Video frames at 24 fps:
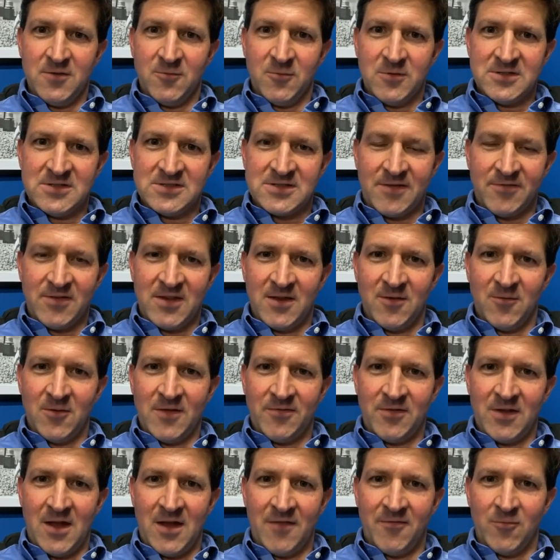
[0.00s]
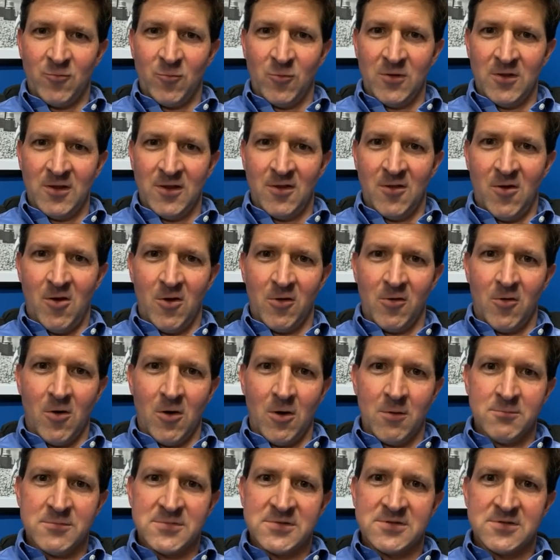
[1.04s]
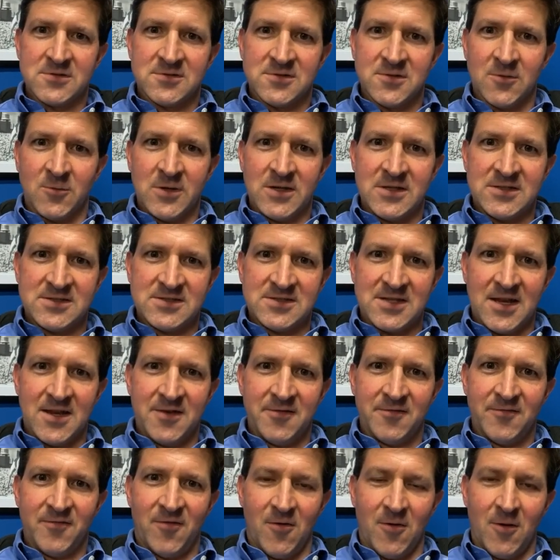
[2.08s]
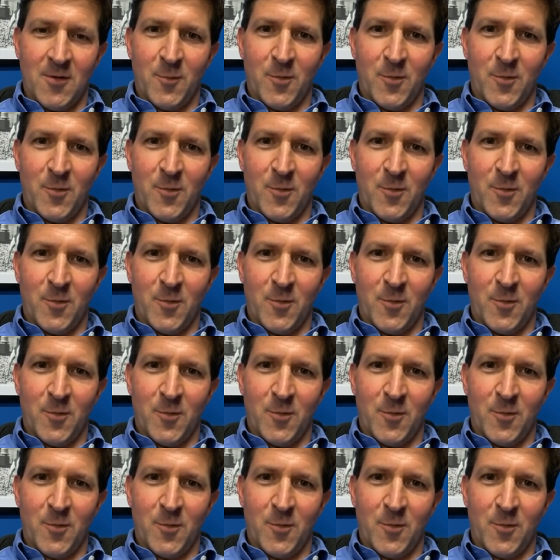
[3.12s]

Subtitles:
We have to have really long arms so we can stand far